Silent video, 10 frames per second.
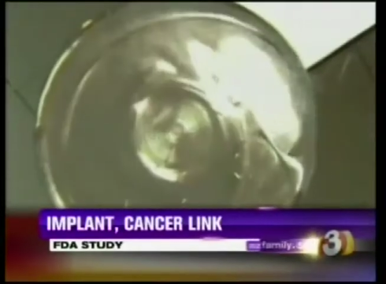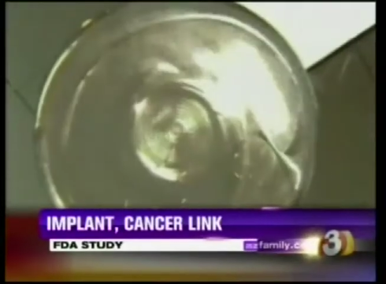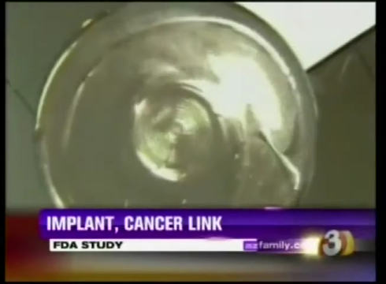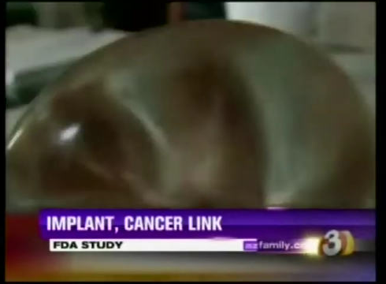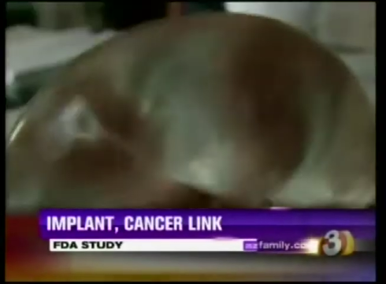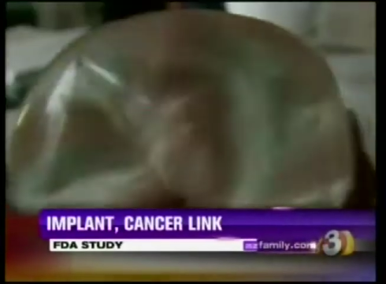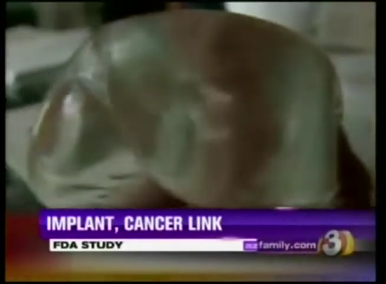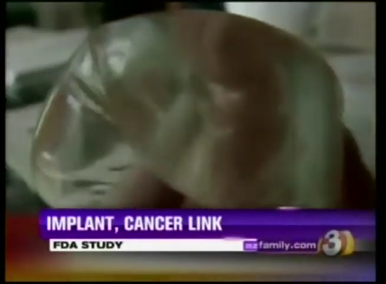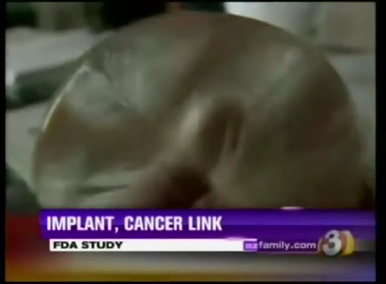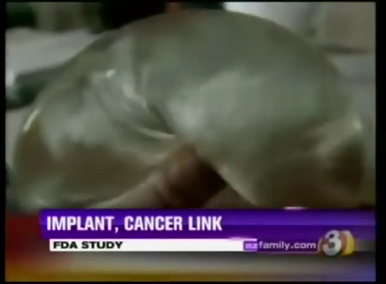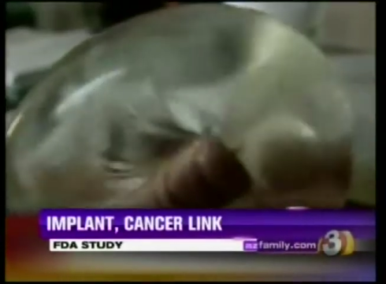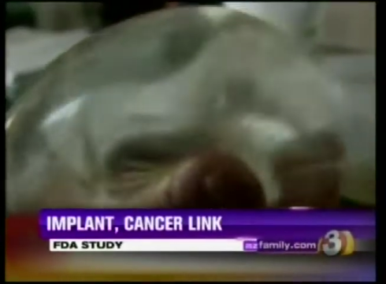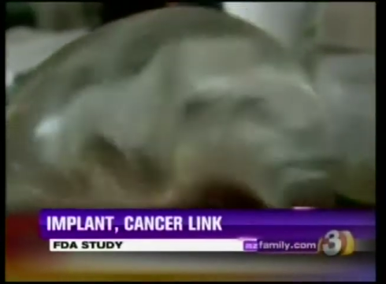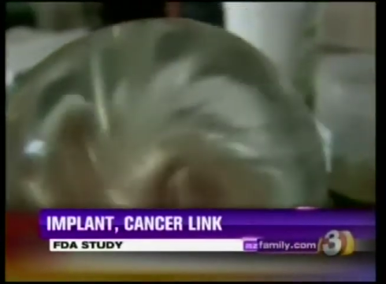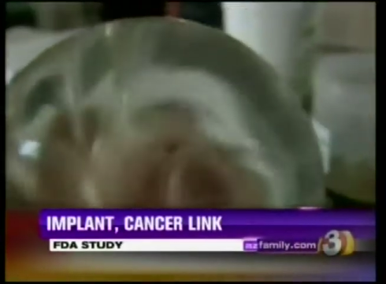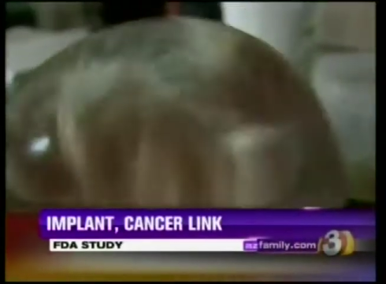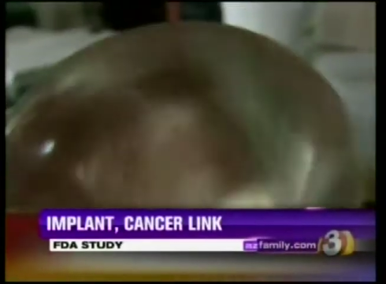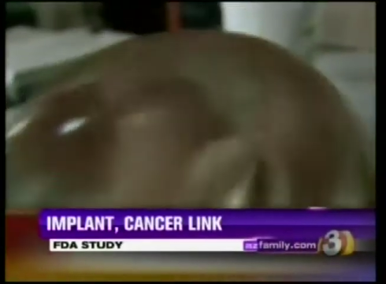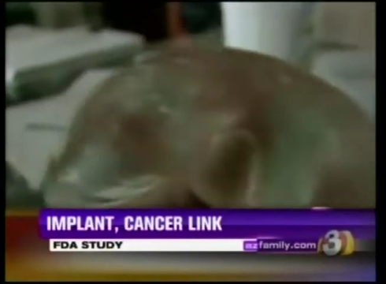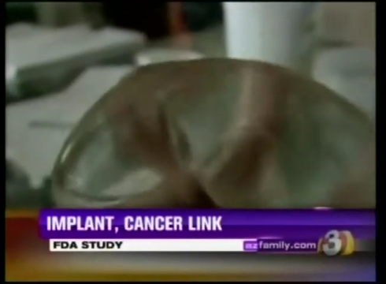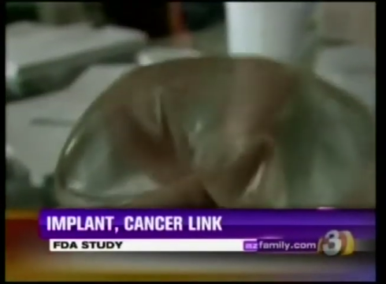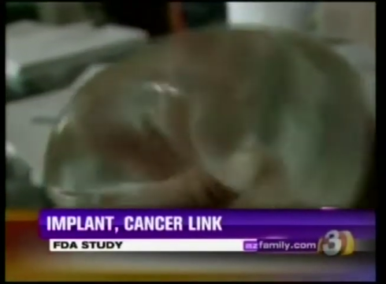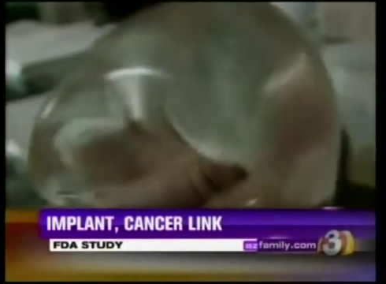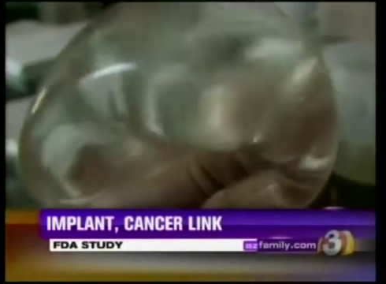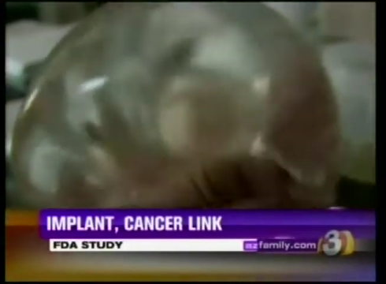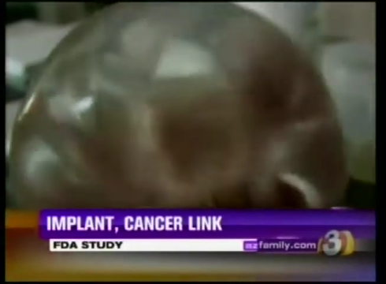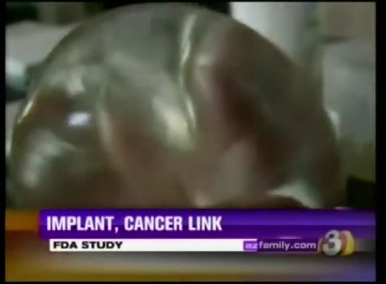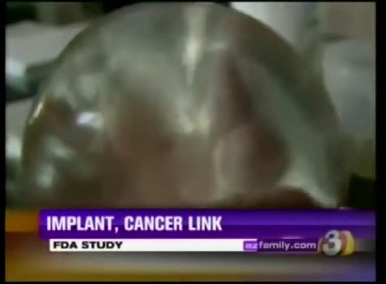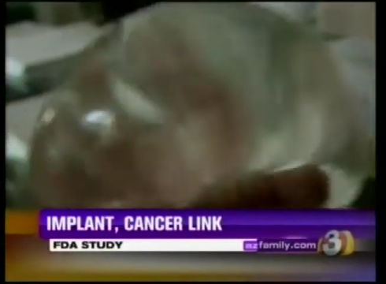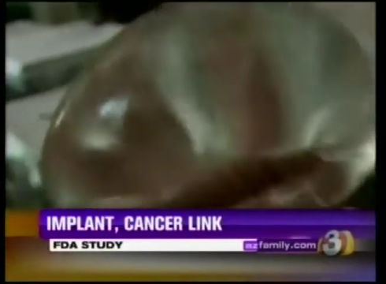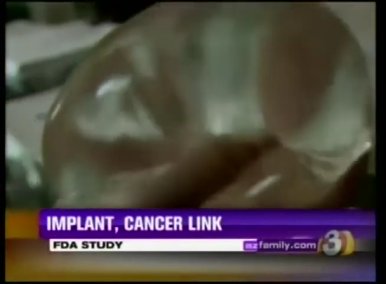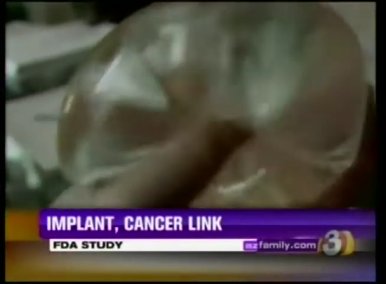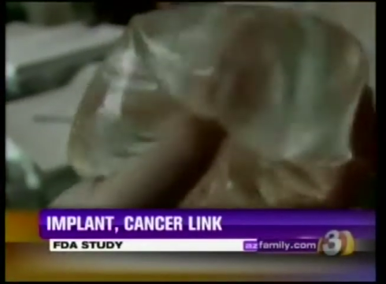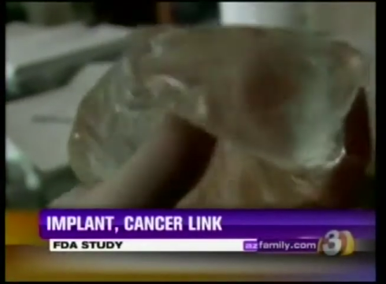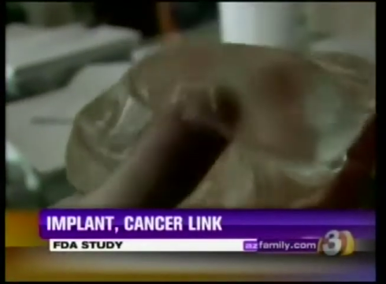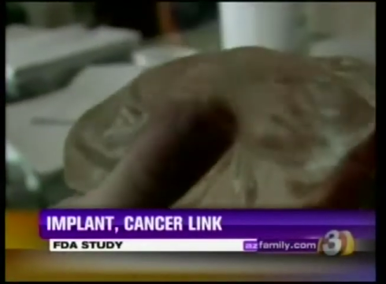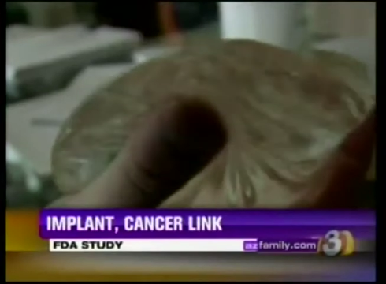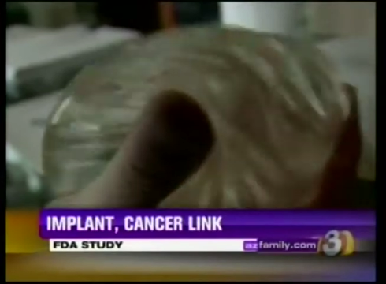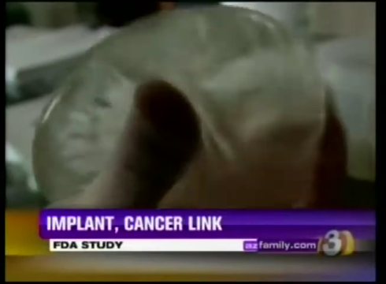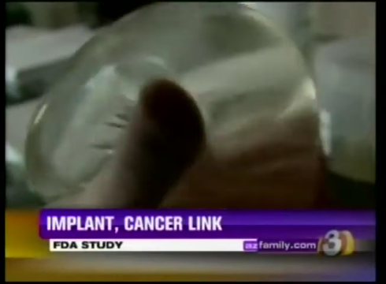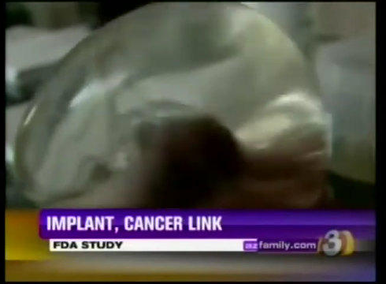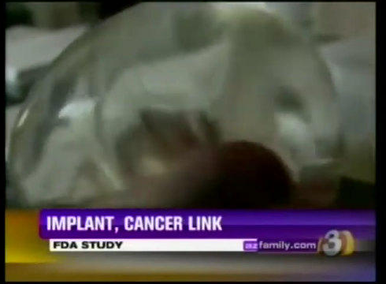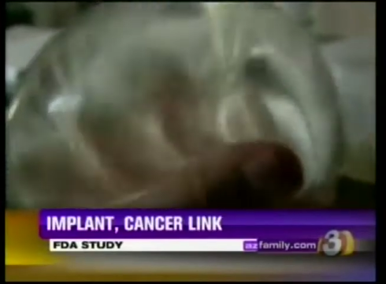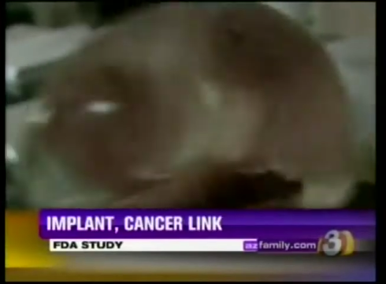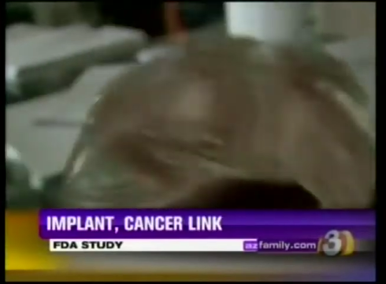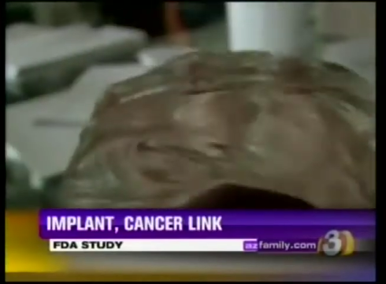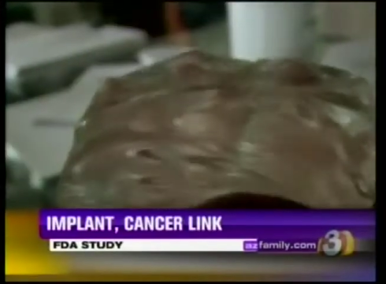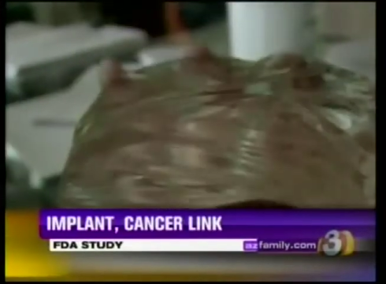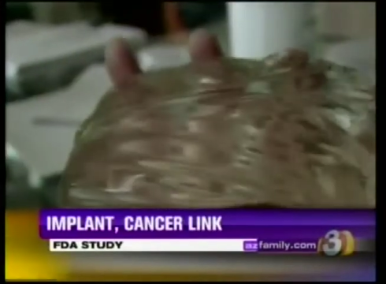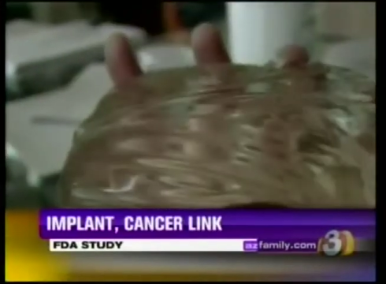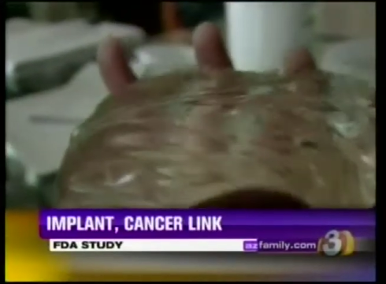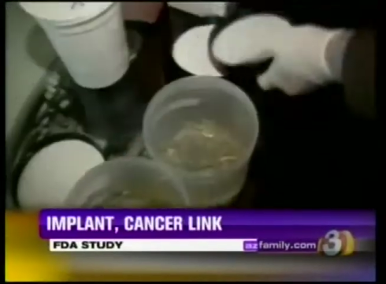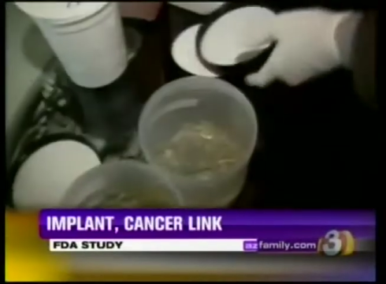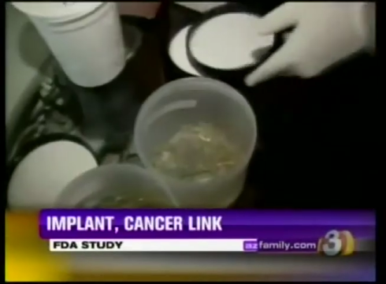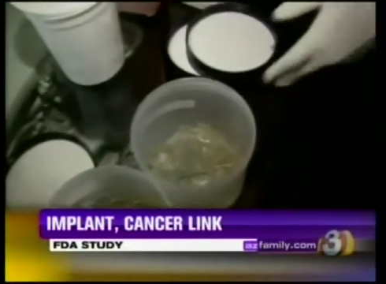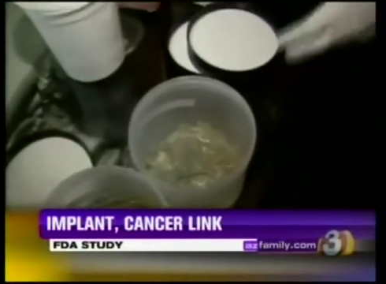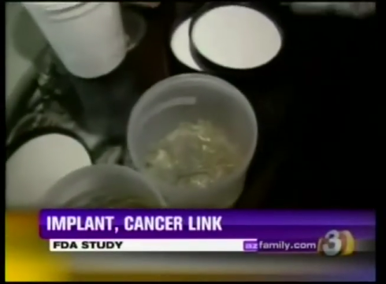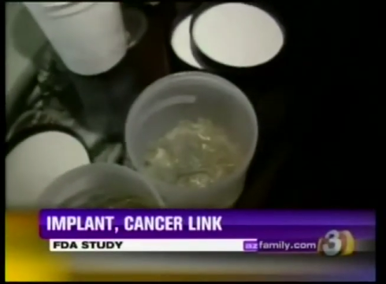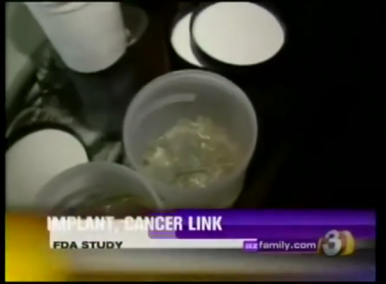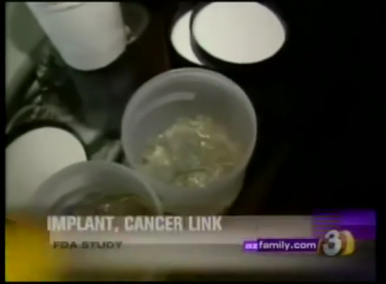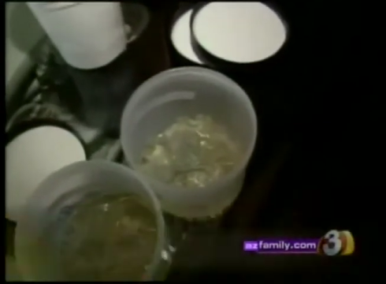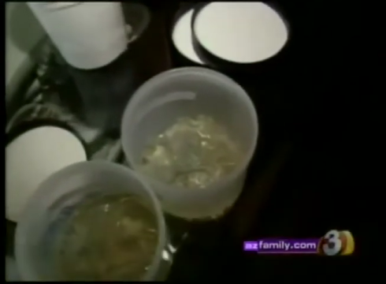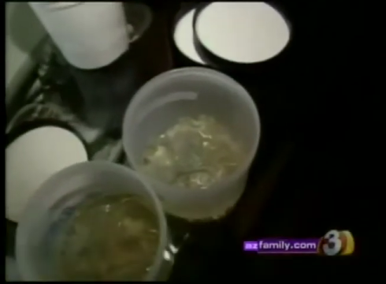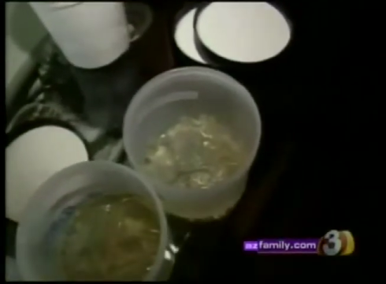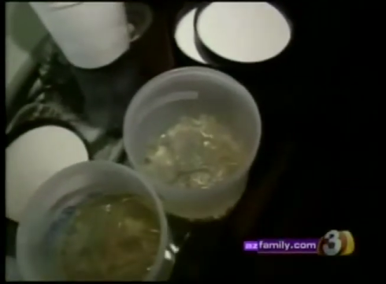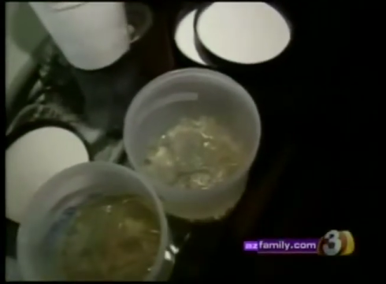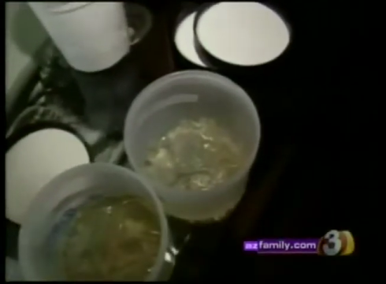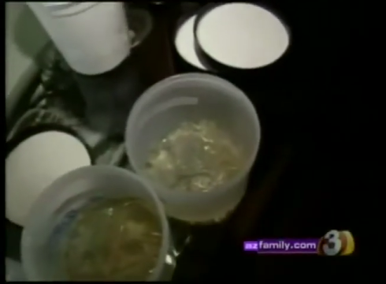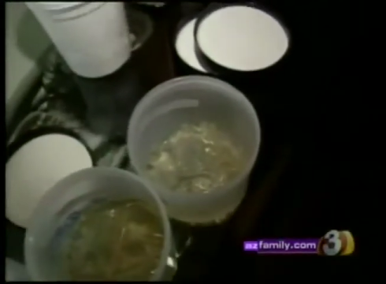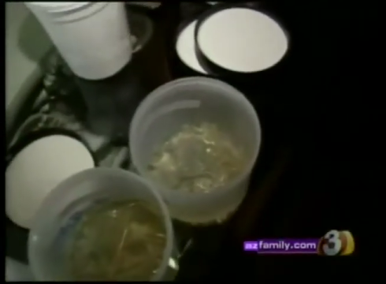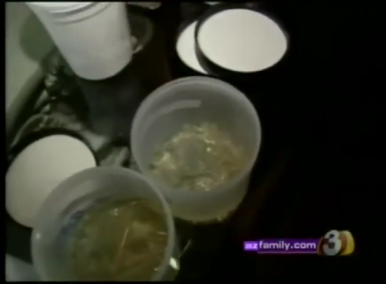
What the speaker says: No face is visible, so there are no lips to read.